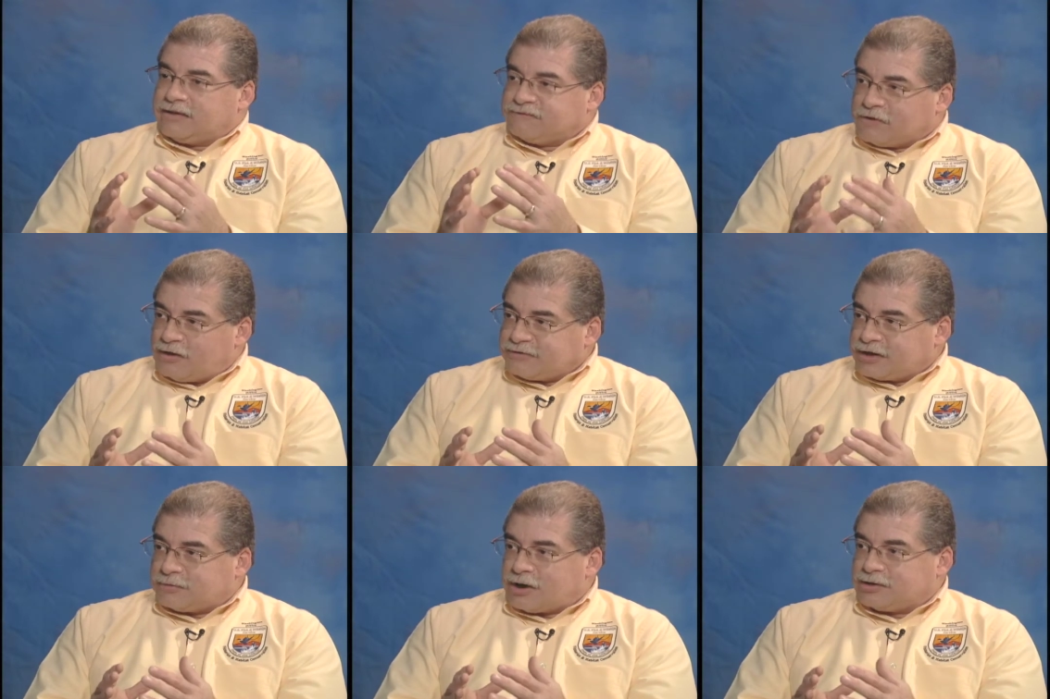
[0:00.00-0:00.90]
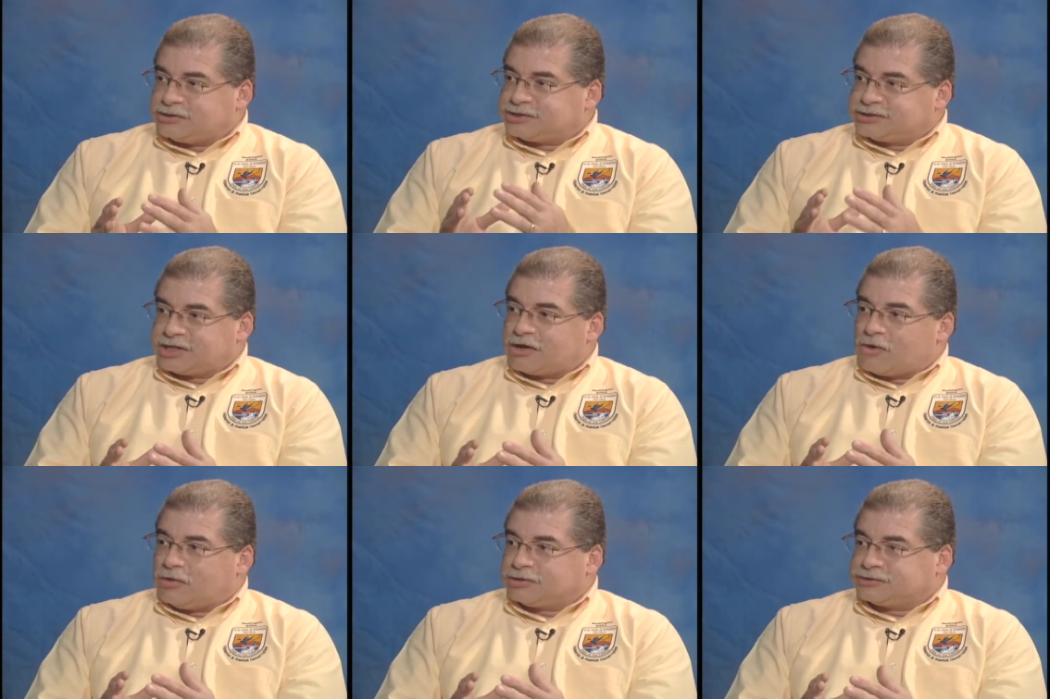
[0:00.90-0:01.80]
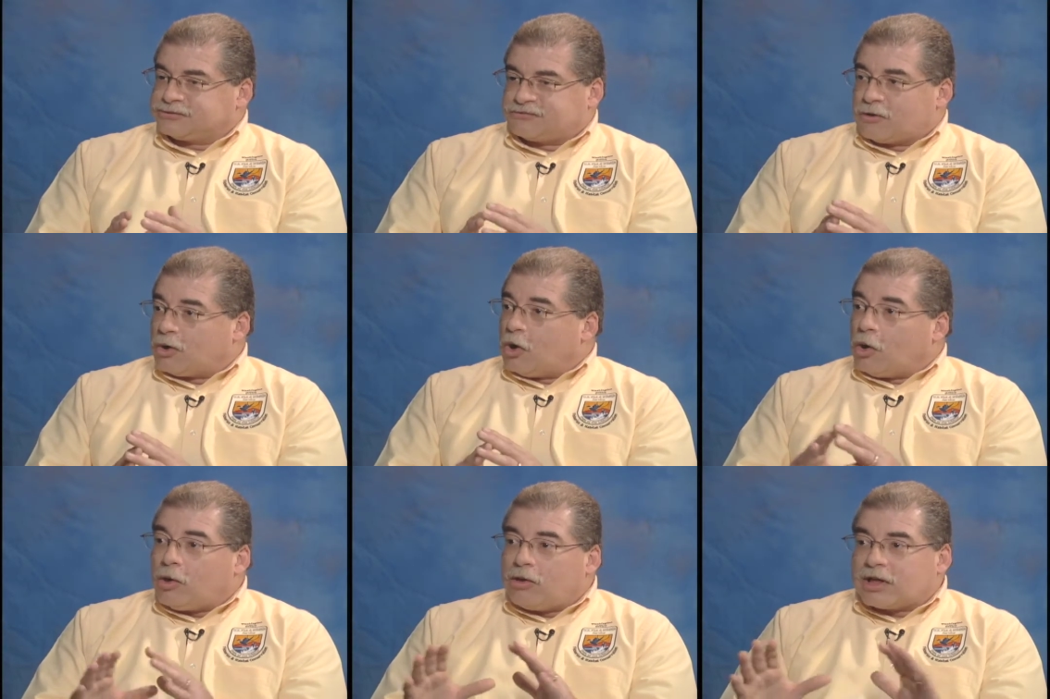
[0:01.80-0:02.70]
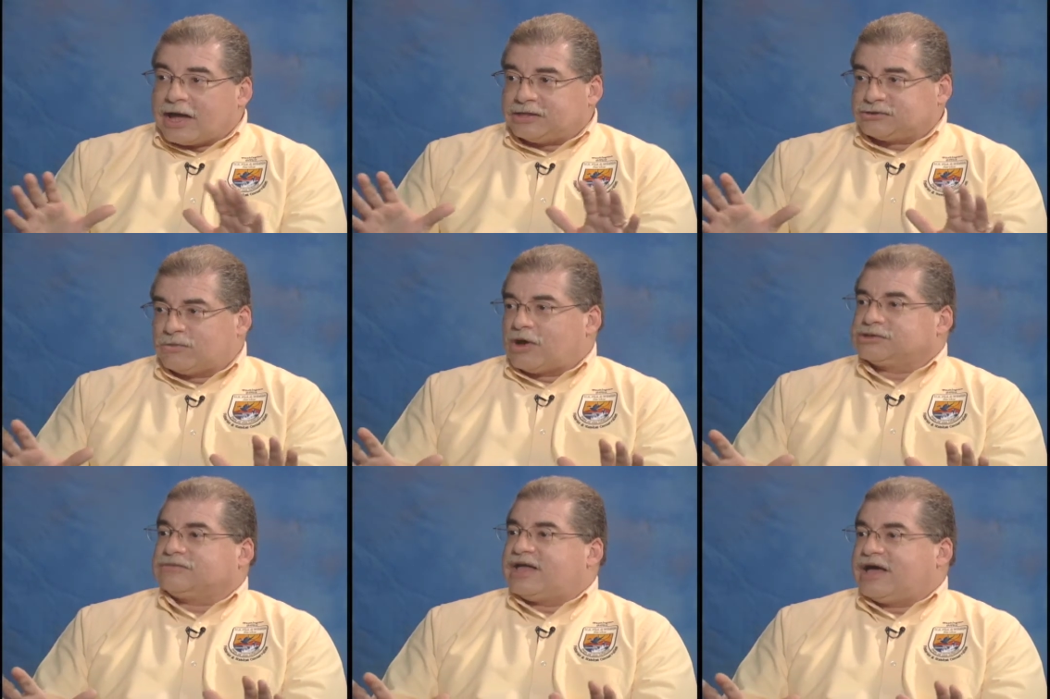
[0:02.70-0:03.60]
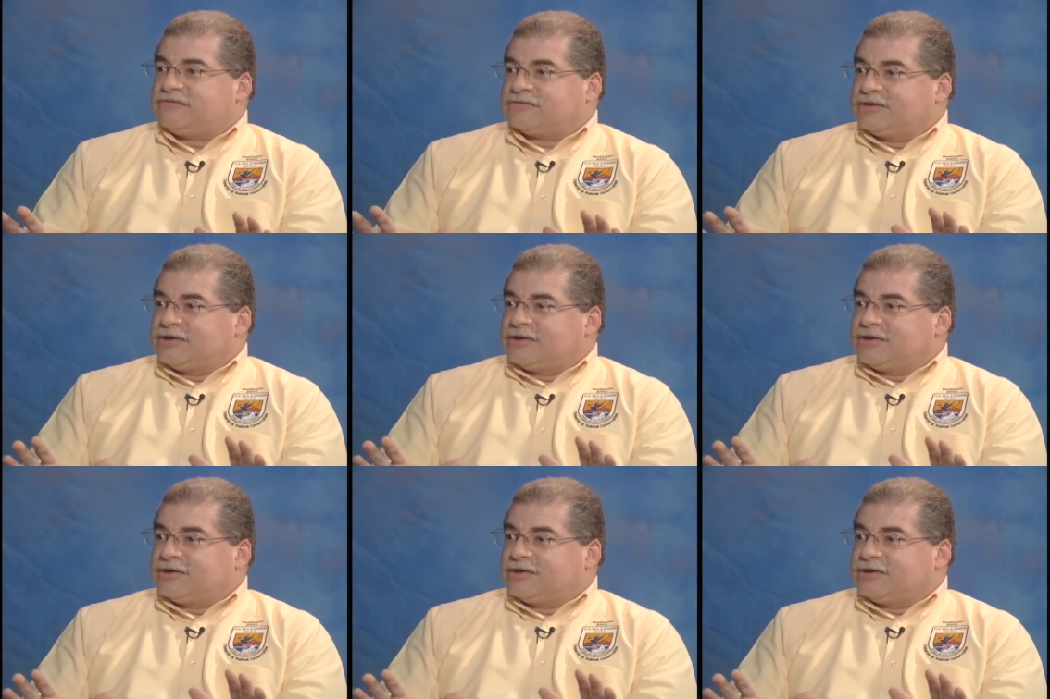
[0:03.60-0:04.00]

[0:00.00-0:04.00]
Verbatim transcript: involving our partners and stakeholders from all kinds of walks of life.